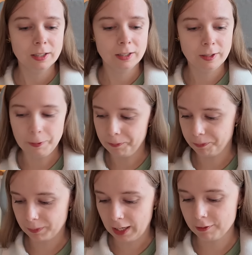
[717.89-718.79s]

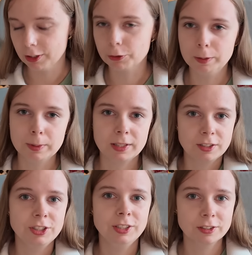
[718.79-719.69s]
have an agreement
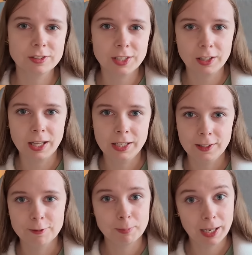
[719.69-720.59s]
that she doesn't sell any
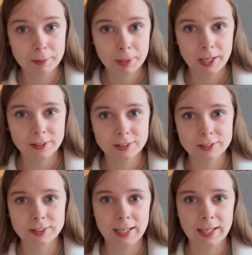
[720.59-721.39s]
of my patterns